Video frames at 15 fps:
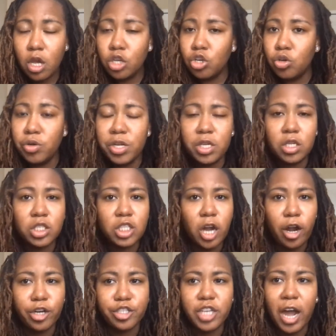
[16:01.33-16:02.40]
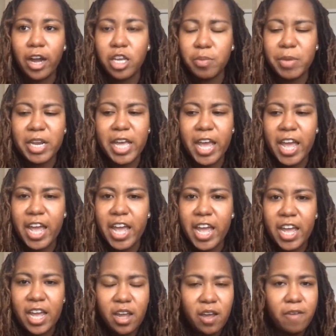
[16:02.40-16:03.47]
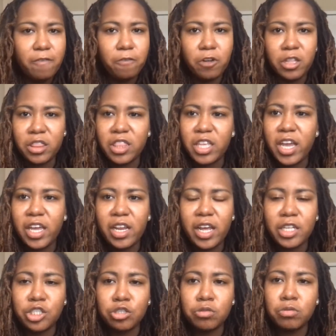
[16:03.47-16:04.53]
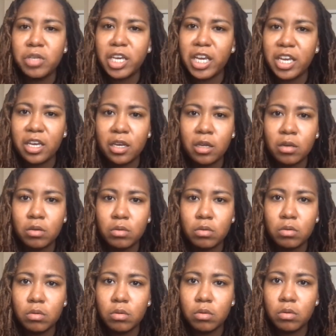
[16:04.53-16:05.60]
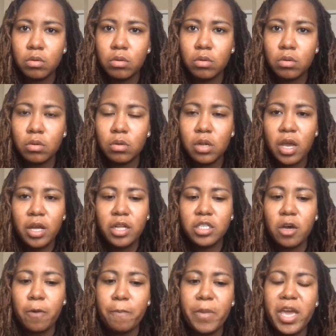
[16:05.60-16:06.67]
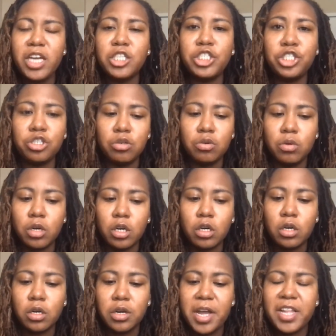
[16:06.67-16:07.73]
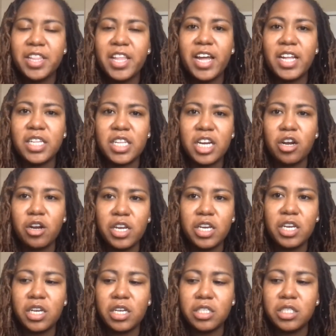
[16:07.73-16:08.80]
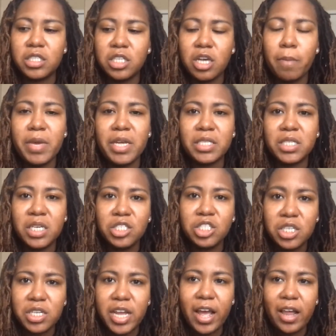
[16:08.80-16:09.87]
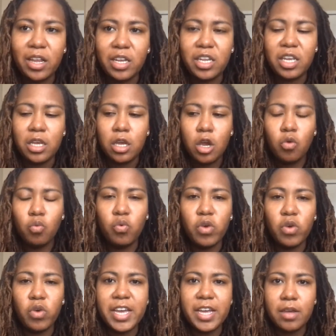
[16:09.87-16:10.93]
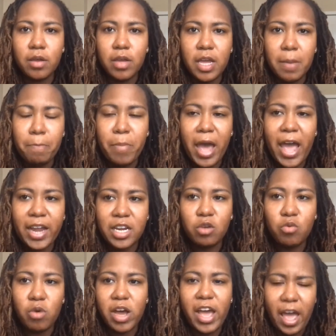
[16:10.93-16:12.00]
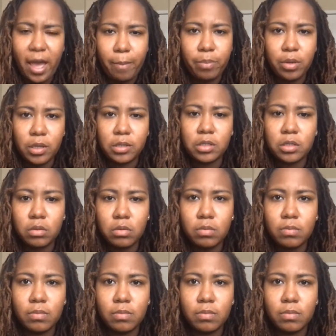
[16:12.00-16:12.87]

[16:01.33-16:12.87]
You need to start documenting everything that you can to make sure that there is some intentionality with impacting what happens.